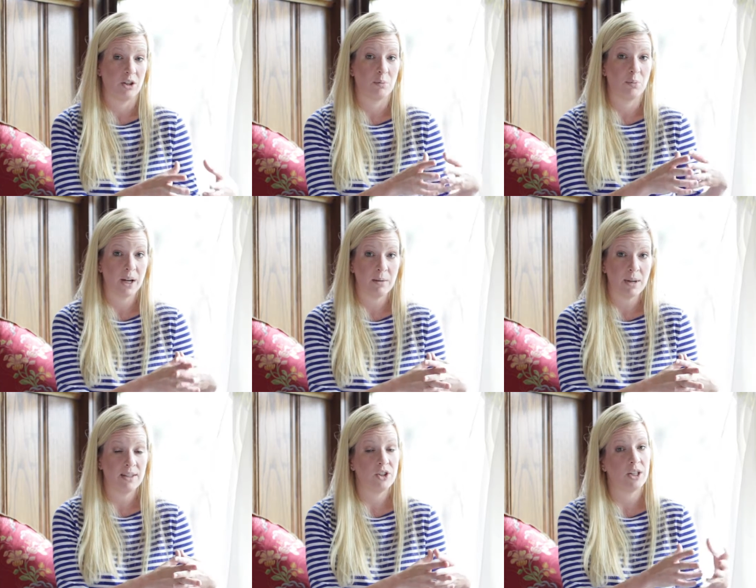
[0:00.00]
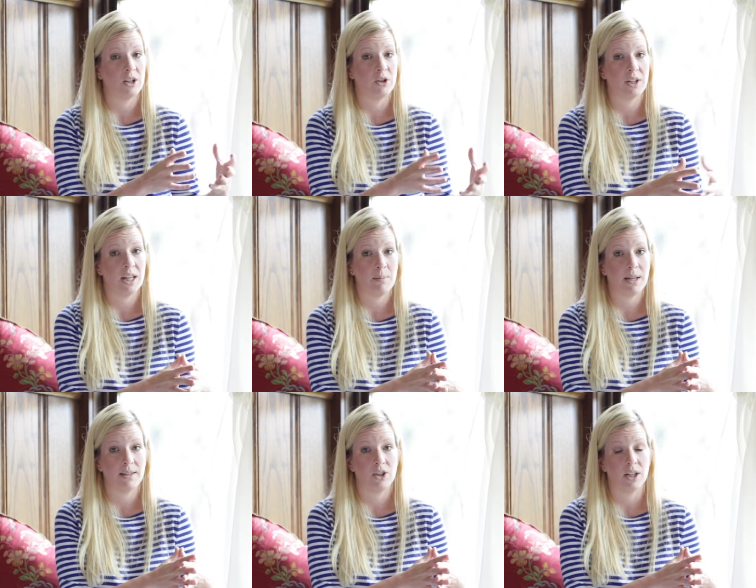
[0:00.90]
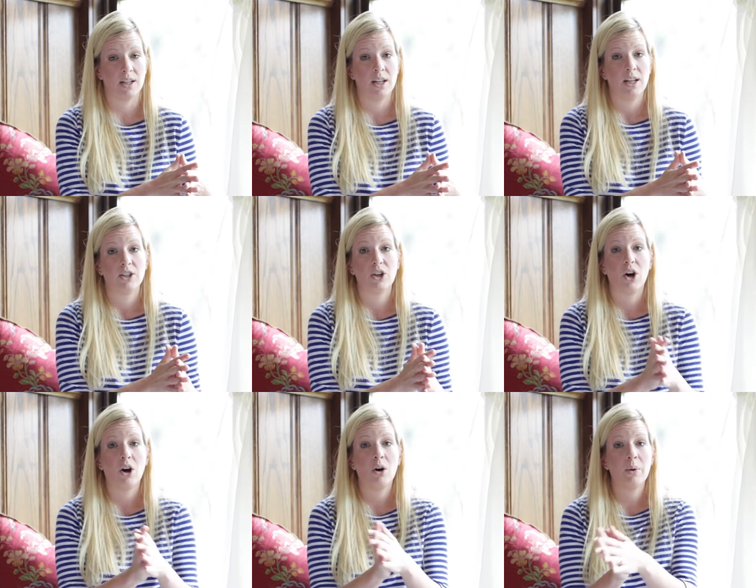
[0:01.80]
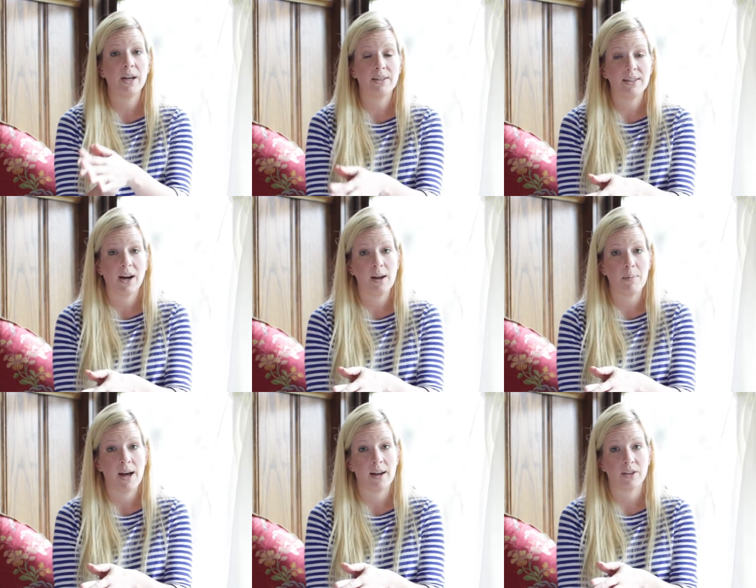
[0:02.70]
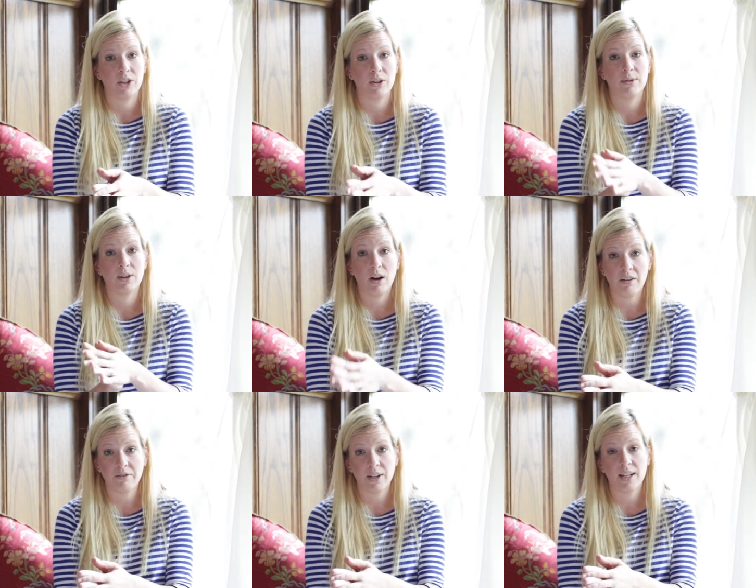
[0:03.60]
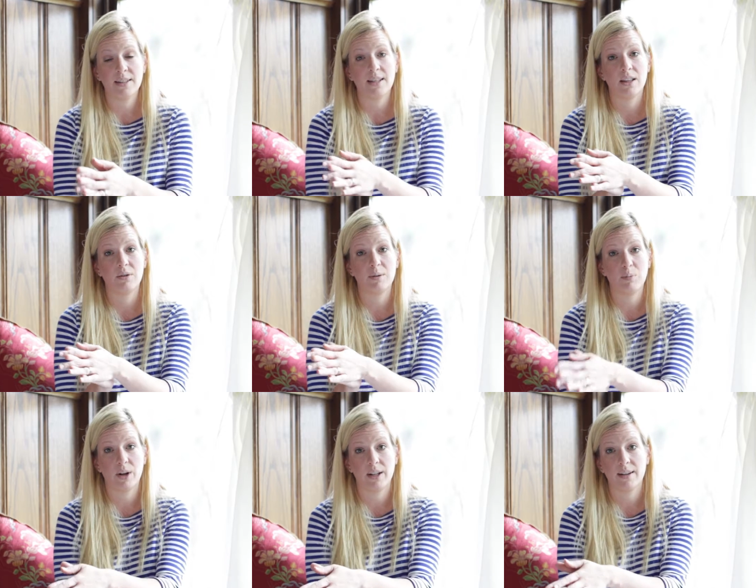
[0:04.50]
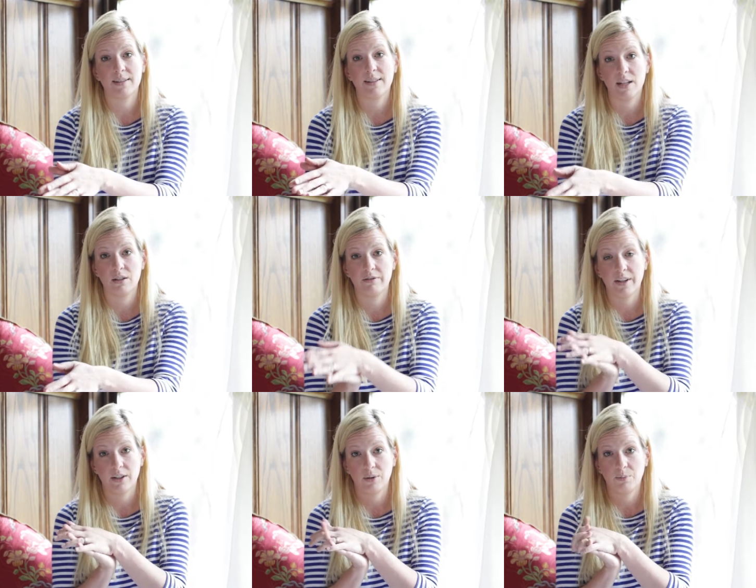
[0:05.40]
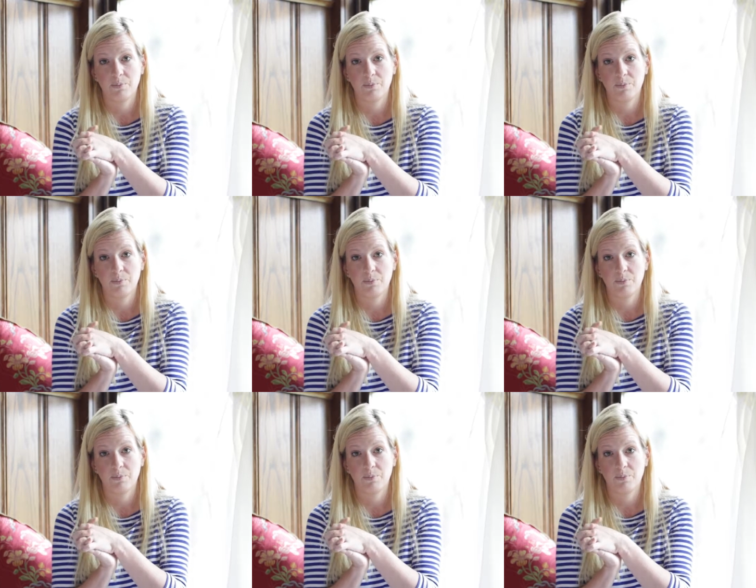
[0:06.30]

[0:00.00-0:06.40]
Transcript: your brand messaging and your key messaging to always tie back to those offerings and those products in your funnel.